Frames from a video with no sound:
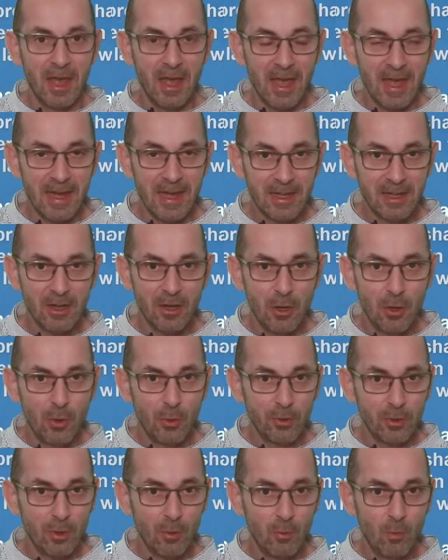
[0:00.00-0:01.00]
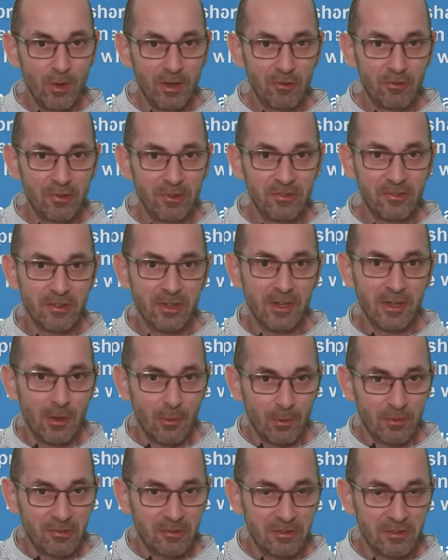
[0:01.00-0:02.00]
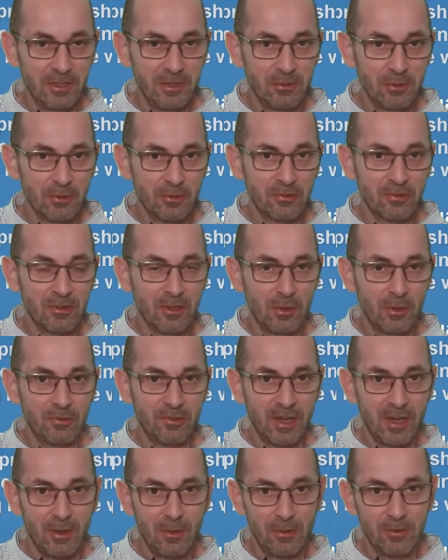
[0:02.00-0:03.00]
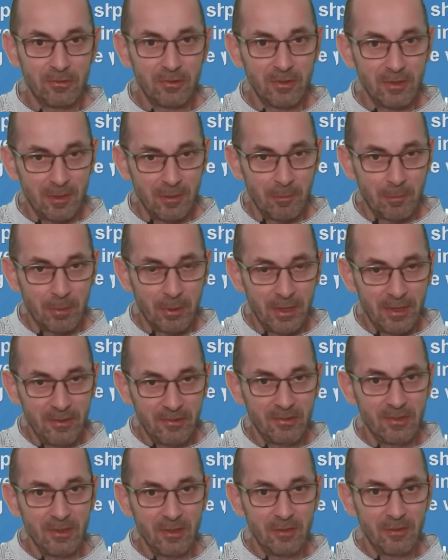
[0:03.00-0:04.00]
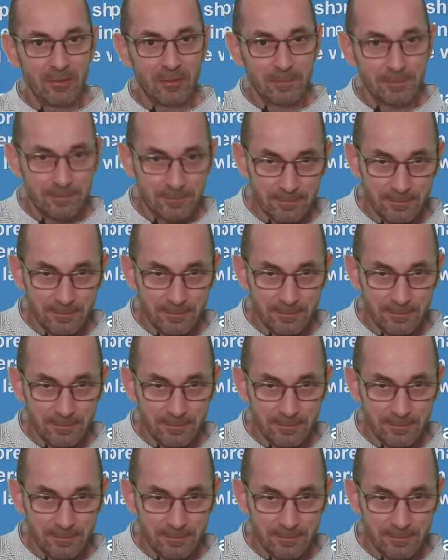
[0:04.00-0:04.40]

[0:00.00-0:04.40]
A cold and wintry start with sleet or snow showers in places.